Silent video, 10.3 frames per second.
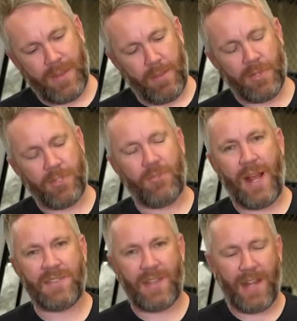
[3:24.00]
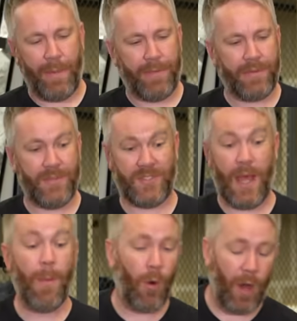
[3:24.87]
They were dressing up
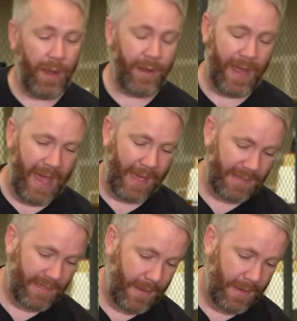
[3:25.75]
someone as